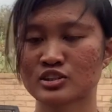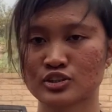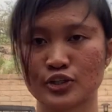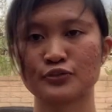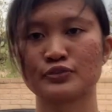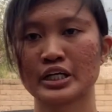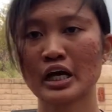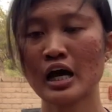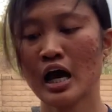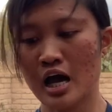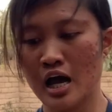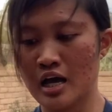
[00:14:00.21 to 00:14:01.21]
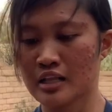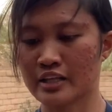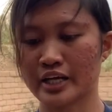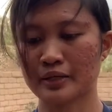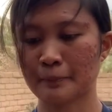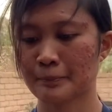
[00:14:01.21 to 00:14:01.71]
the serving,
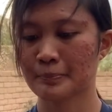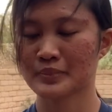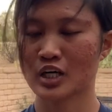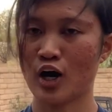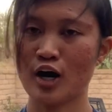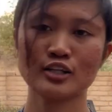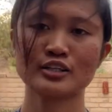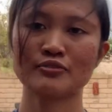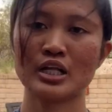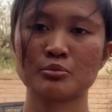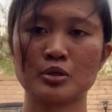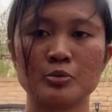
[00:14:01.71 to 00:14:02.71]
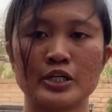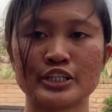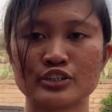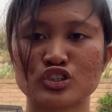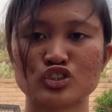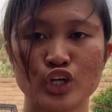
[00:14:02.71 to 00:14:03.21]
like all the volleyball
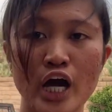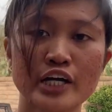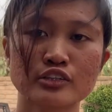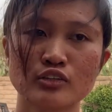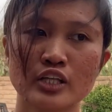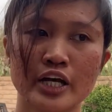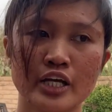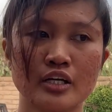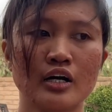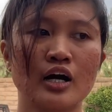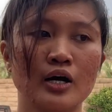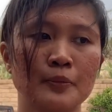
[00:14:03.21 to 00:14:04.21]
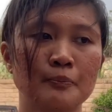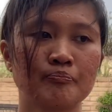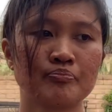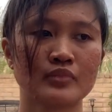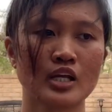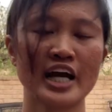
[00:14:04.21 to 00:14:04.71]
players try to like
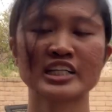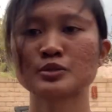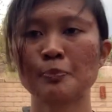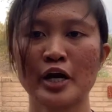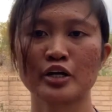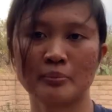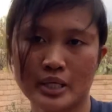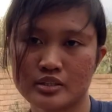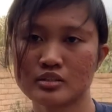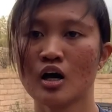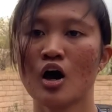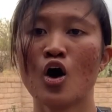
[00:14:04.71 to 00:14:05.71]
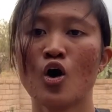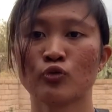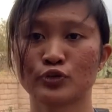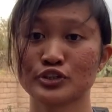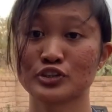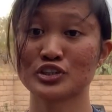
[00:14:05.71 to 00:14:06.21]
experiment
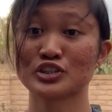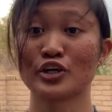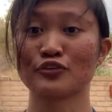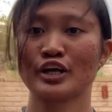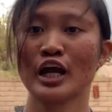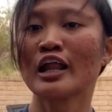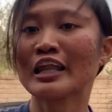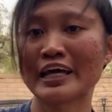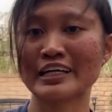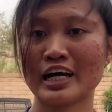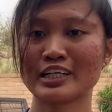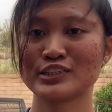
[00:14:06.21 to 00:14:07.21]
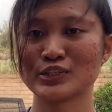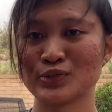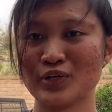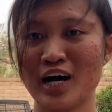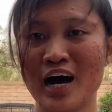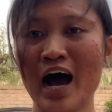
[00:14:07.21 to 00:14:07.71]
for their serving like I
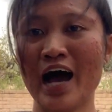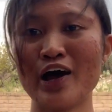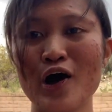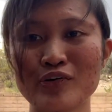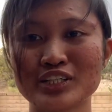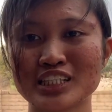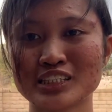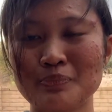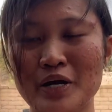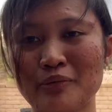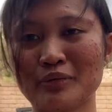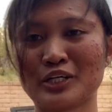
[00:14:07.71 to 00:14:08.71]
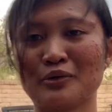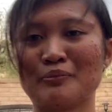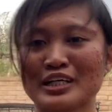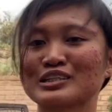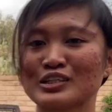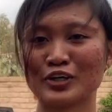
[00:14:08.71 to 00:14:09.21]
do. I always experiment on
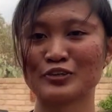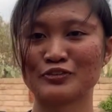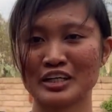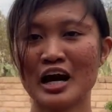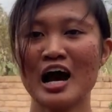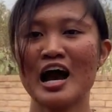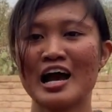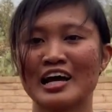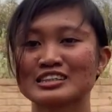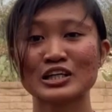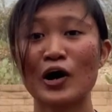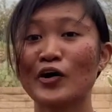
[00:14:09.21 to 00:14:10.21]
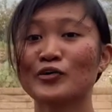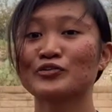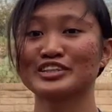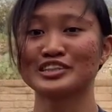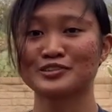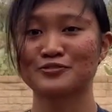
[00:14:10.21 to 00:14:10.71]
my serving. It's
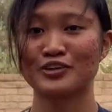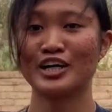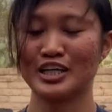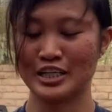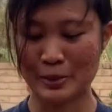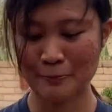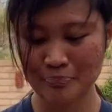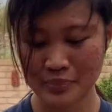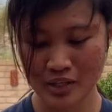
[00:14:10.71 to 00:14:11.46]
always fun.